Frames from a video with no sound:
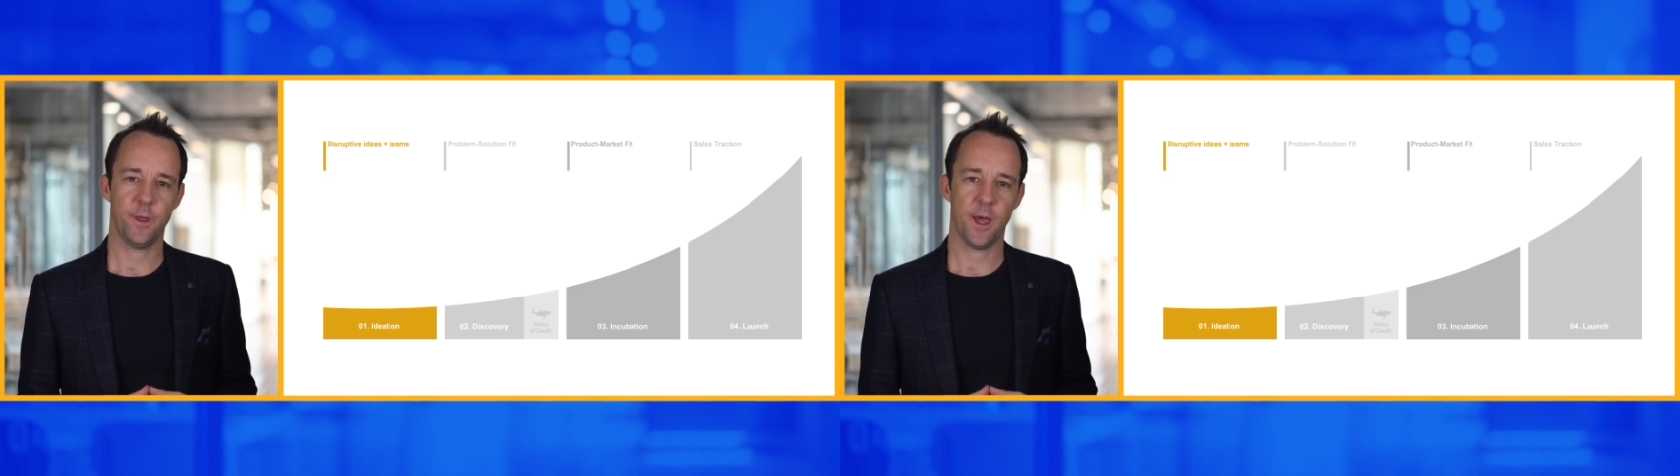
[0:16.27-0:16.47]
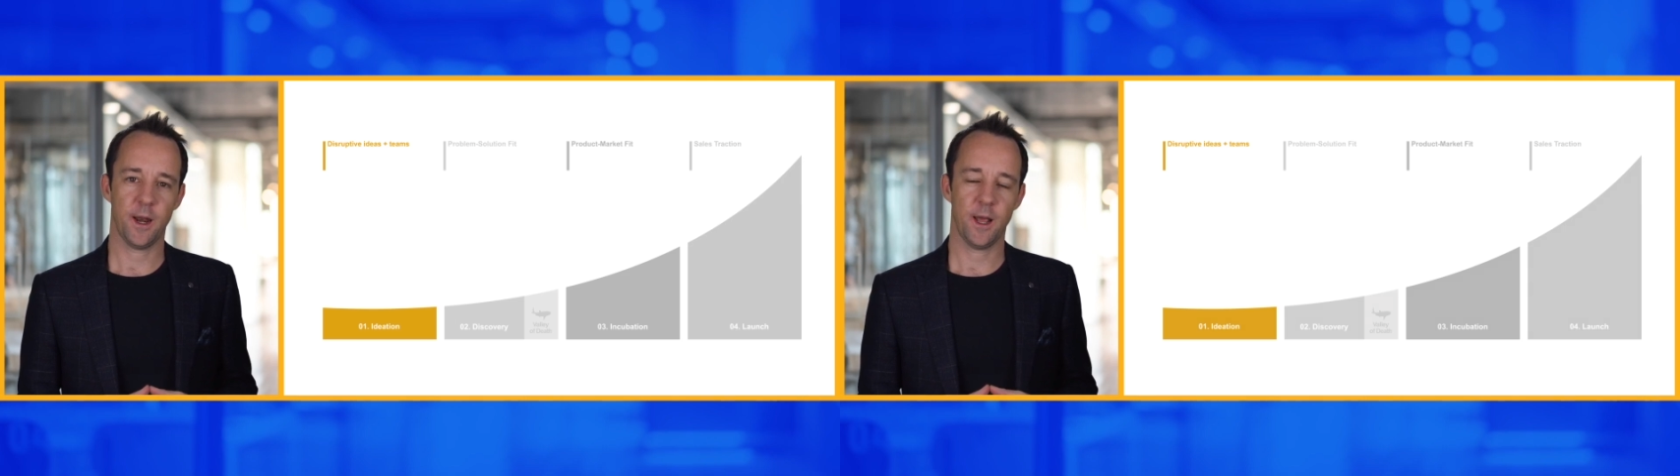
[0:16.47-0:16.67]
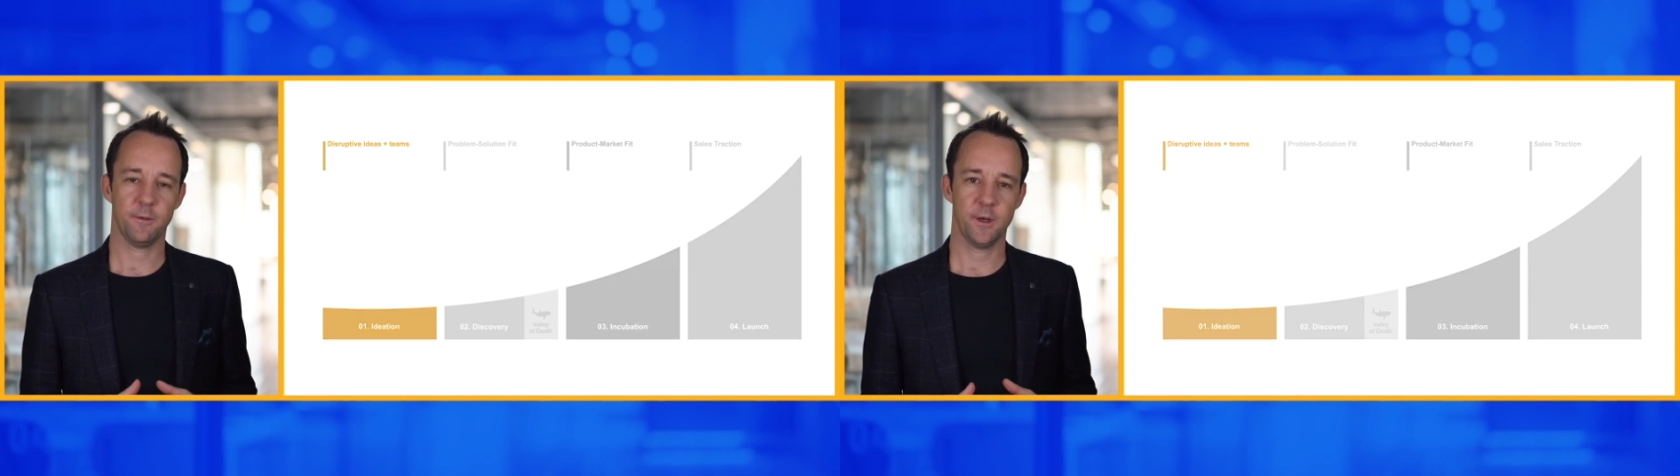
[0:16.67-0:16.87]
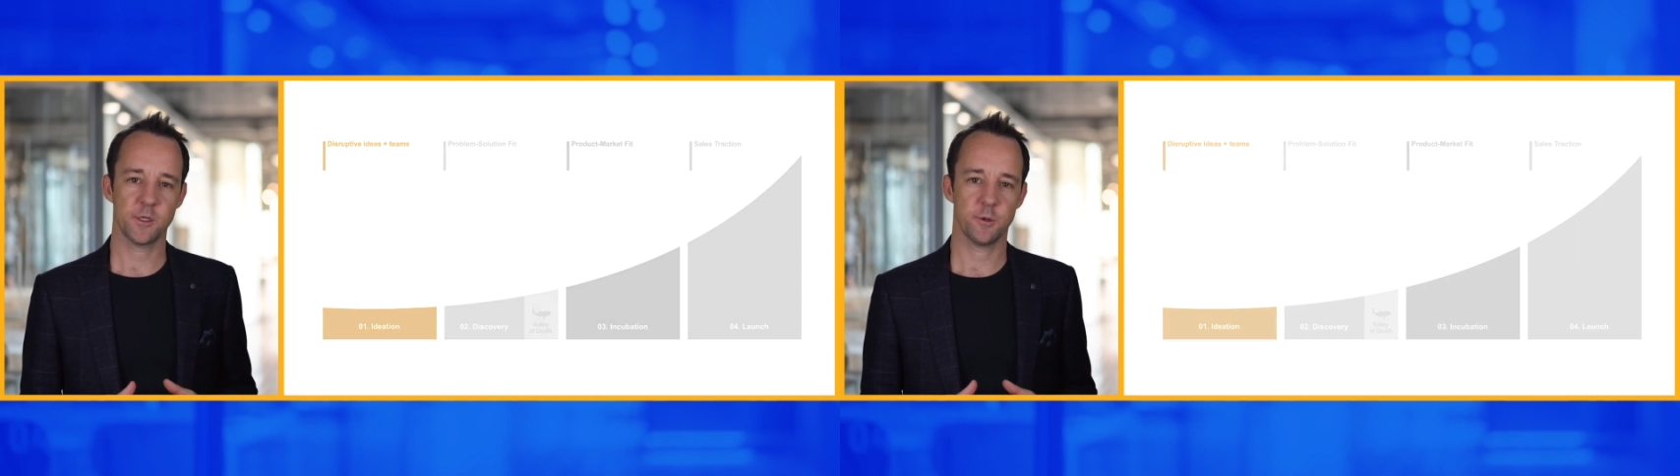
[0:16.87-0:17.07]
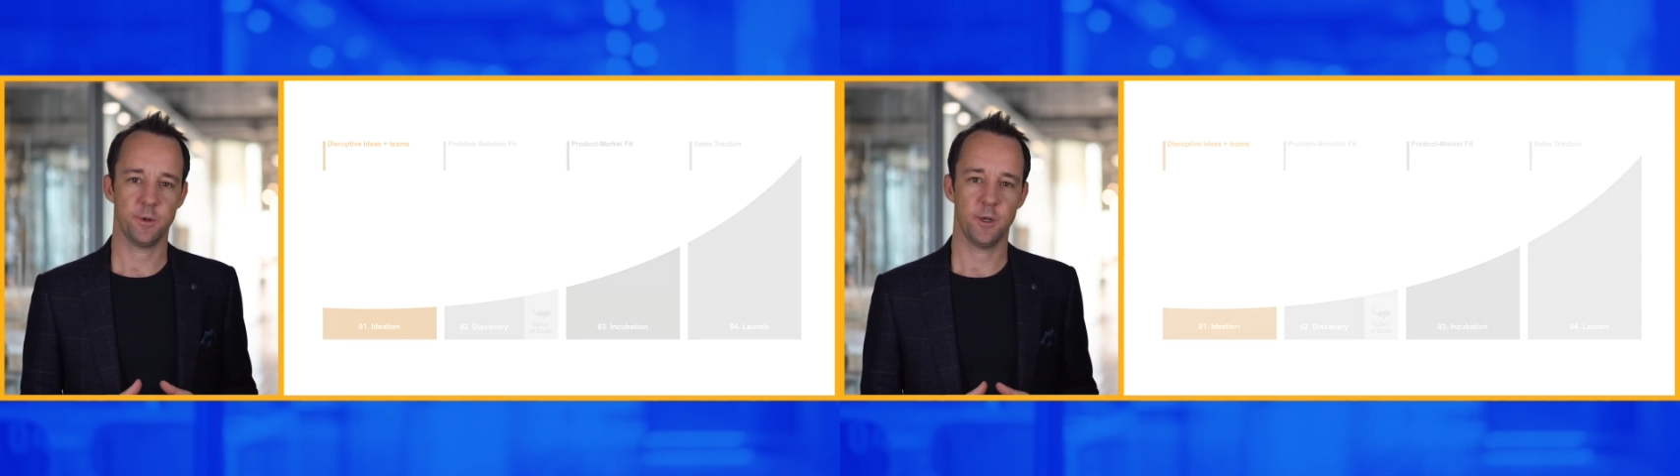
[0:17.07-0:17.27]
that as an
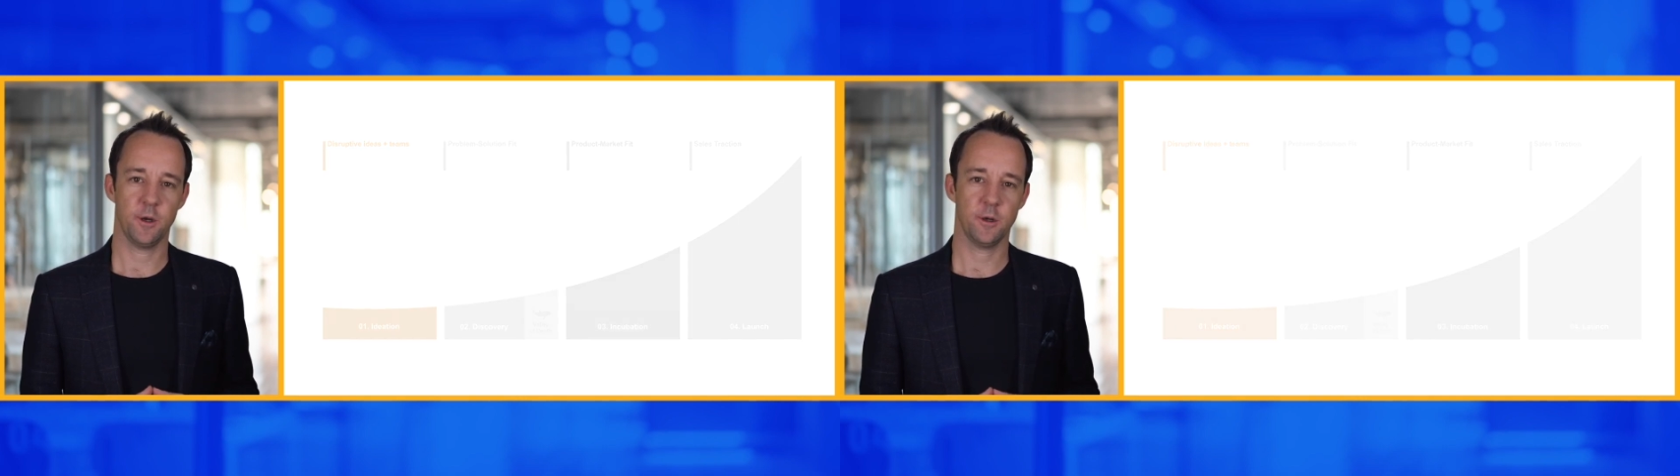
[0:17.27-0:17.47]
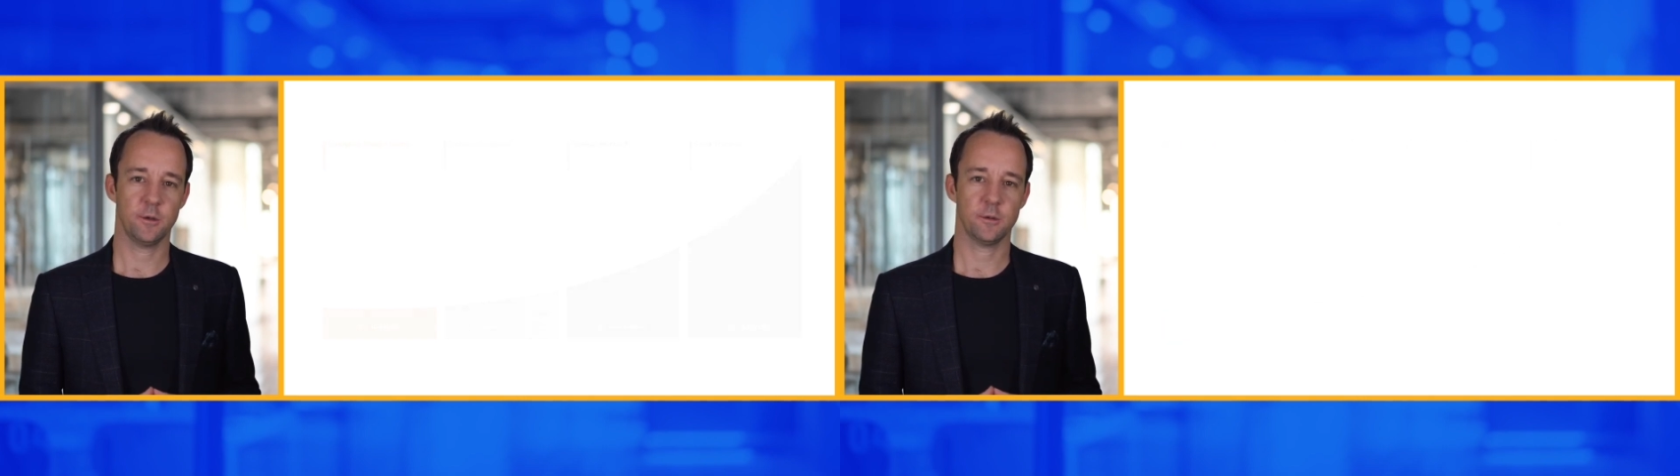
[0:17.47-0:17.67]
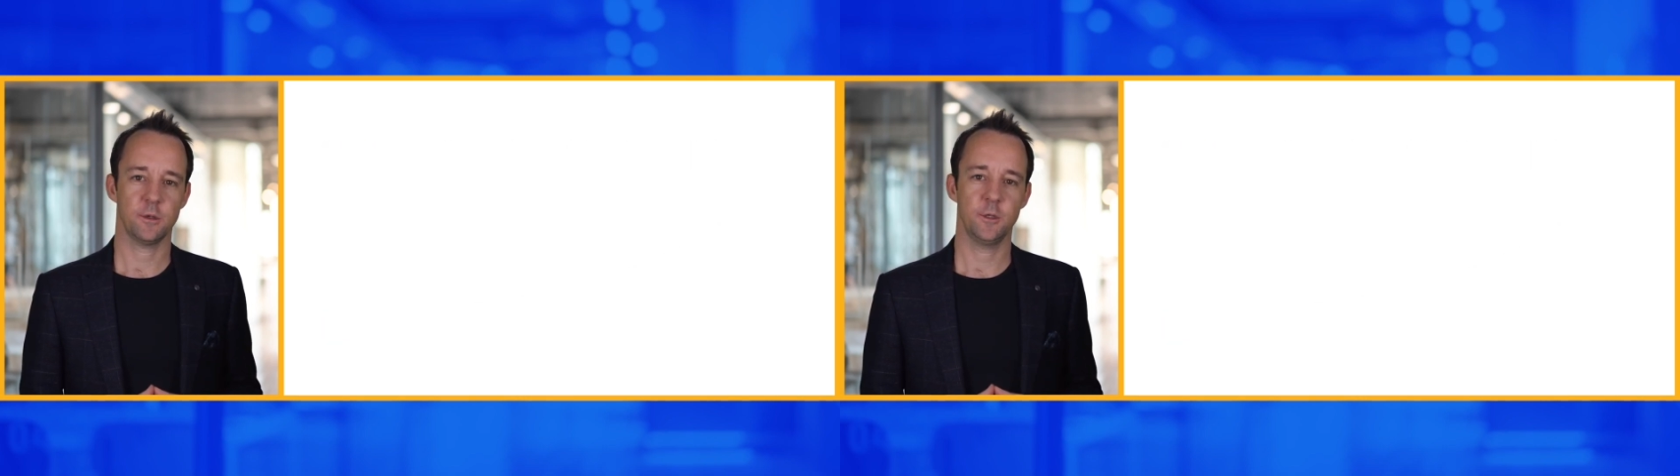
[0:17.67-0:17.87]
intrapreneur,